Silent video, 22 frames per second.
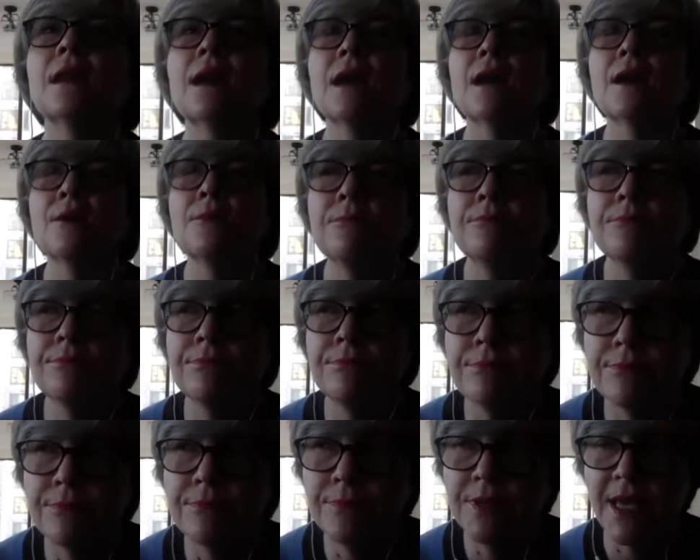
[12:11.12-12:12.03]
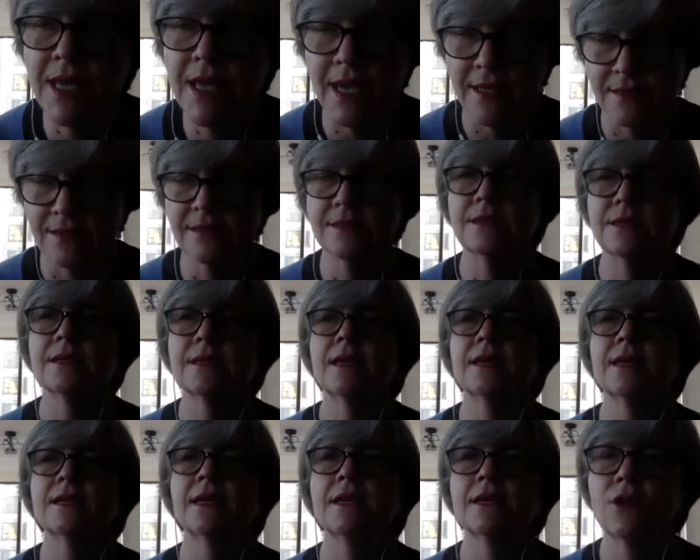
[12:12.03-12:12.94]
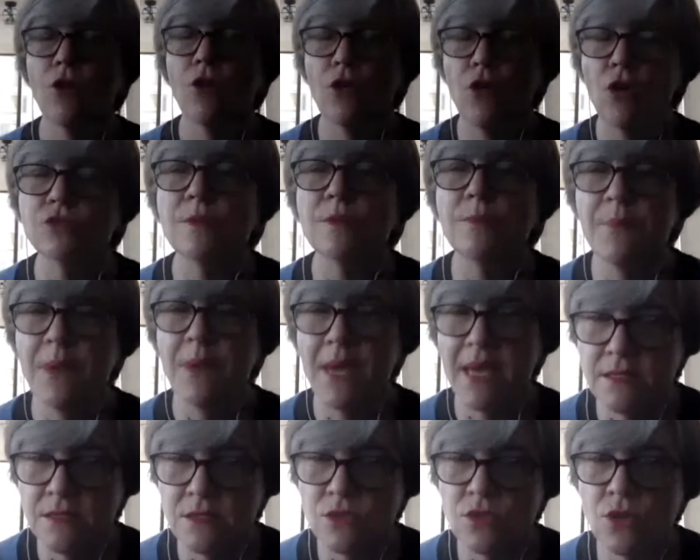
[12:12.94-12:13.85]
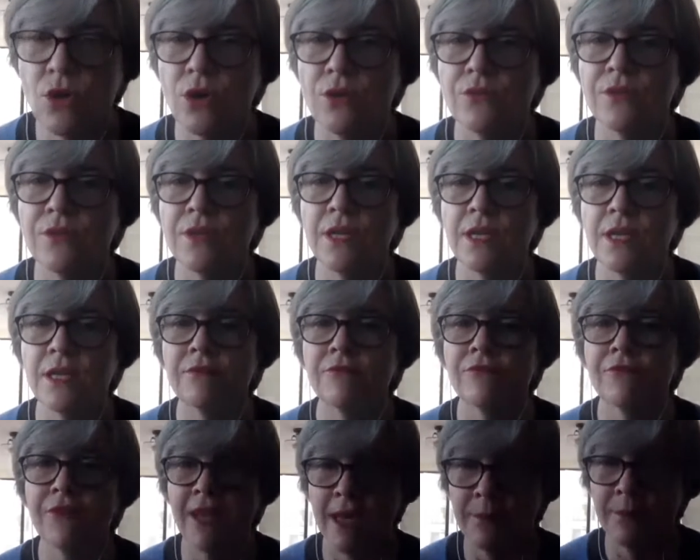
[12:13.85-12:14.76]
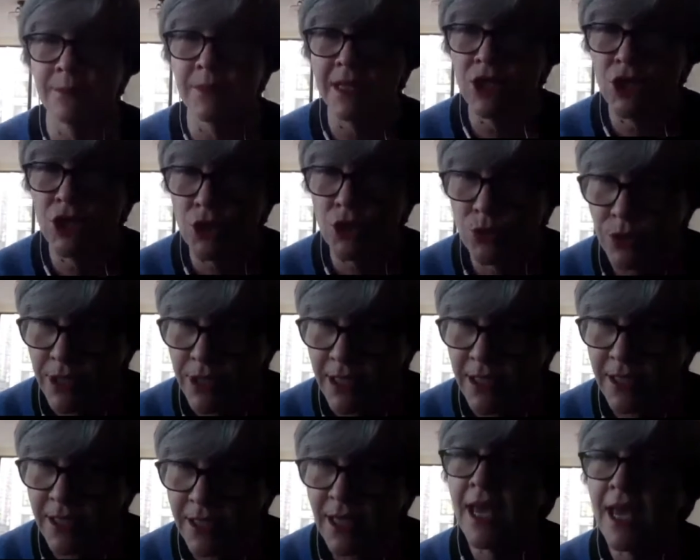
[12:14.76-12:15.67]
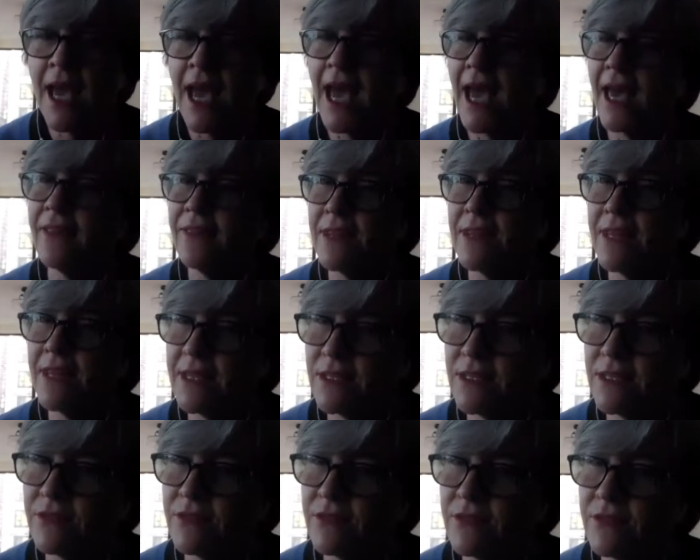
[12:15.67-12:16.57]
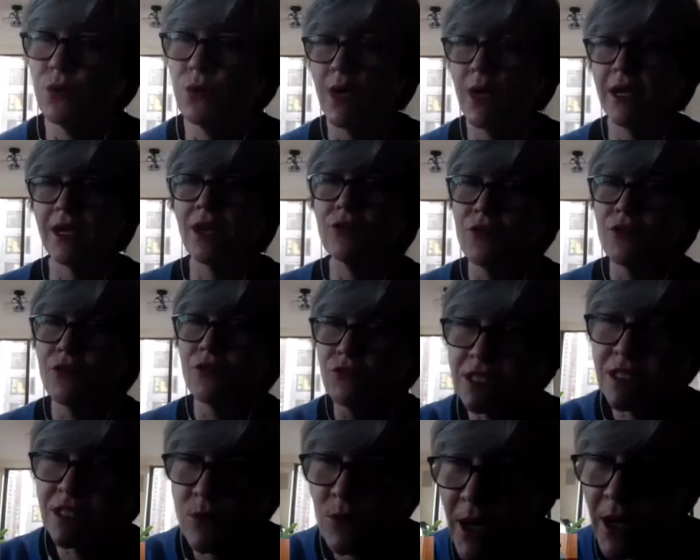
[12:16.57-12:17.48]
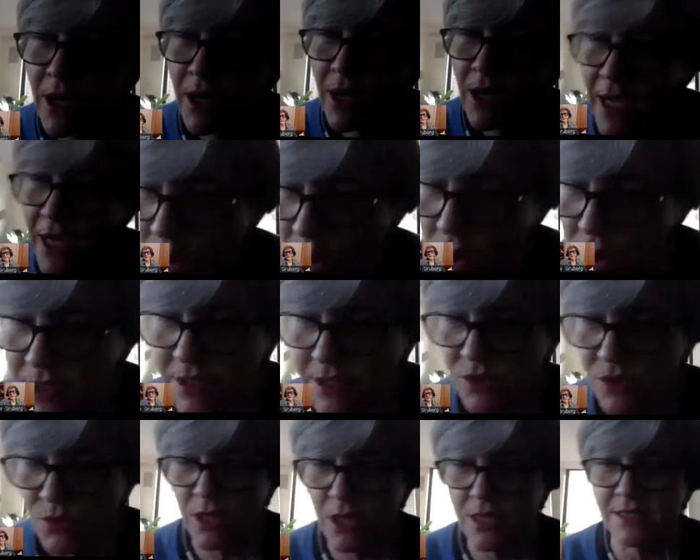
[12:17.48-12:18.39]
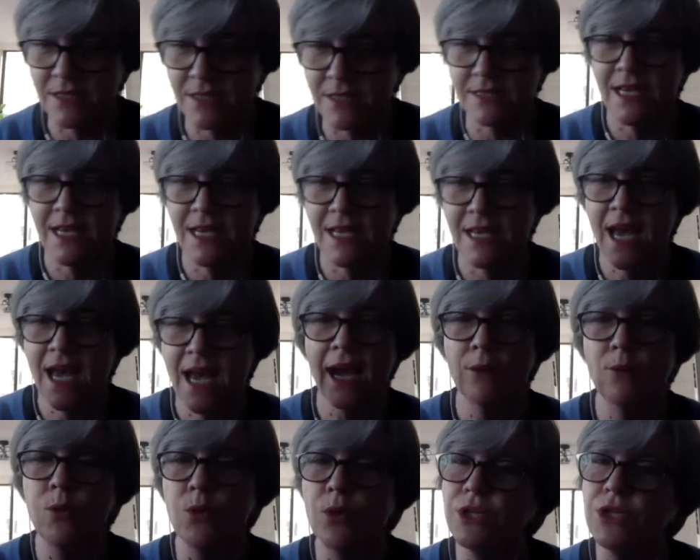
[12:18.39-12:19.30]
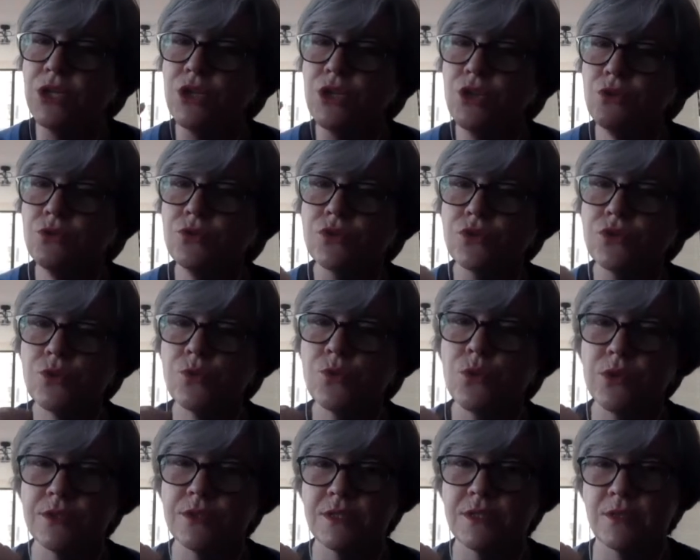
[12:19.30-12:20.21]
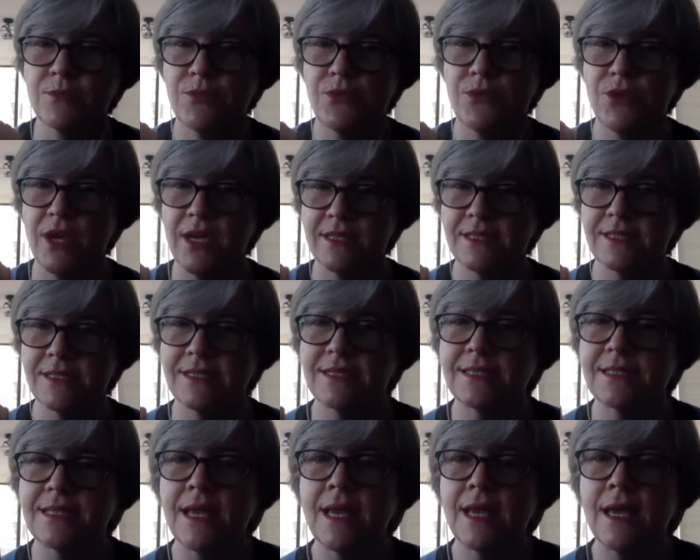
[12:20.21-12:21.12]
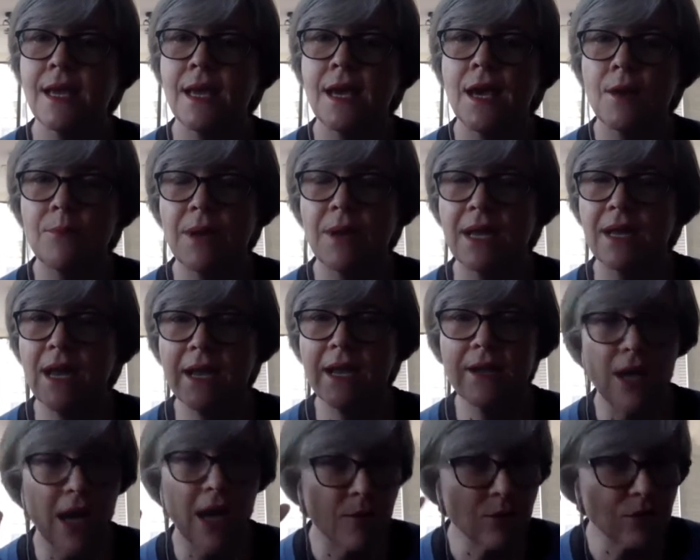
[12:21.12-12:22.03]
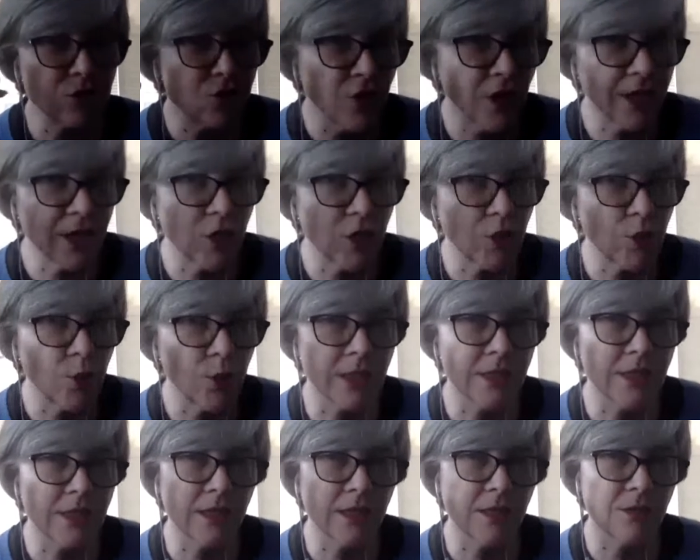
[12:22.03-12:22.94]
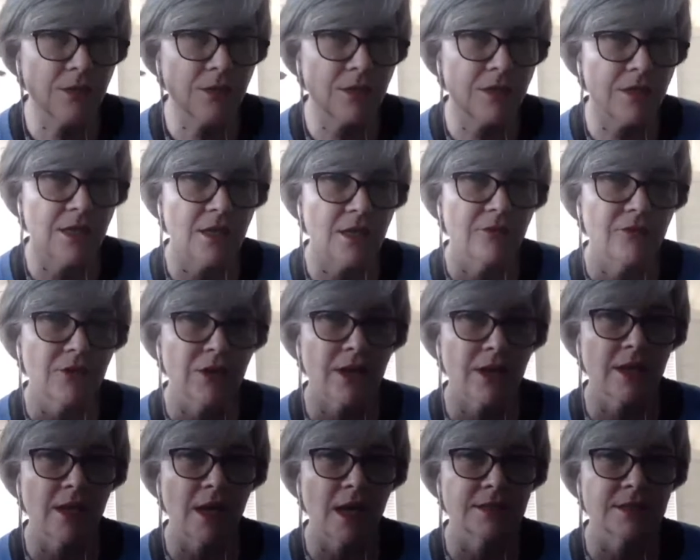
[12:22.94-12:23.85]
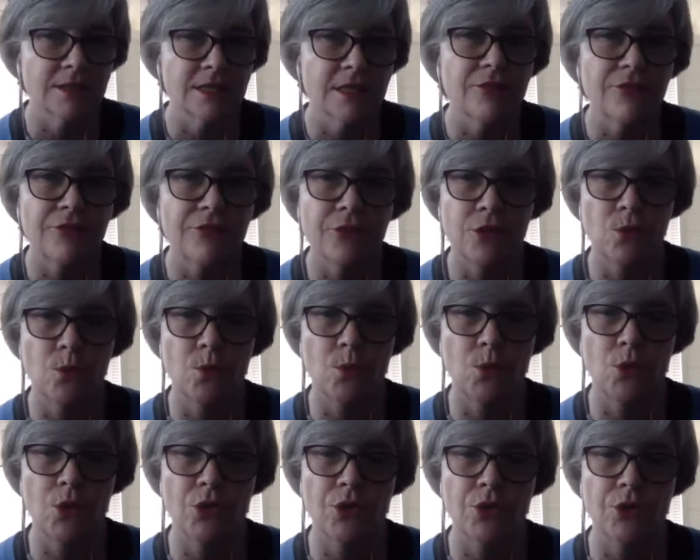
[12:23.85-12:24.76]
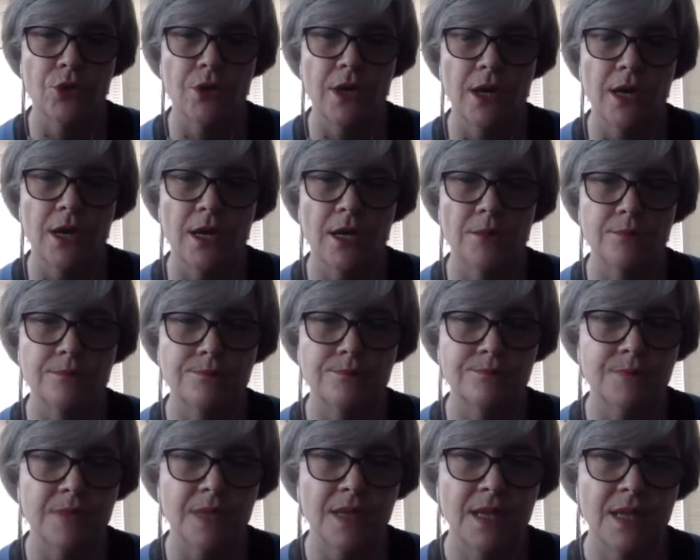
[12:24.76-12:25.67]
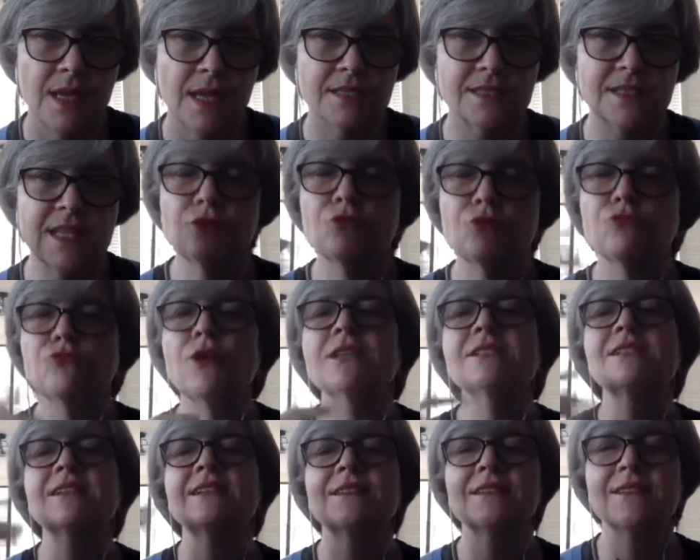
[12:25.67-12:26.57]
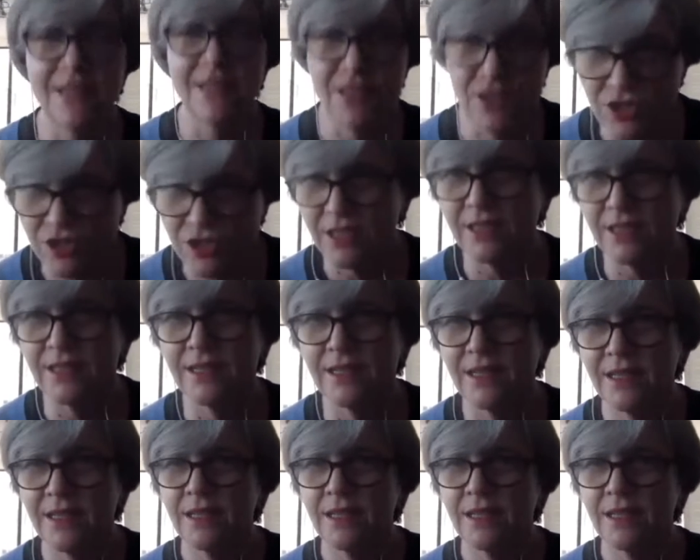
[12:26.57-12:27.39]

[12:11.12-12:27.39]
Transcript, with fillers: um, yes, it, it all depends on the family unit and the individual. You know, the reason why I paused was I wouldn't use the word depressed, but I, I was trying to quickly think of a, a different word. Um, it's like resignation.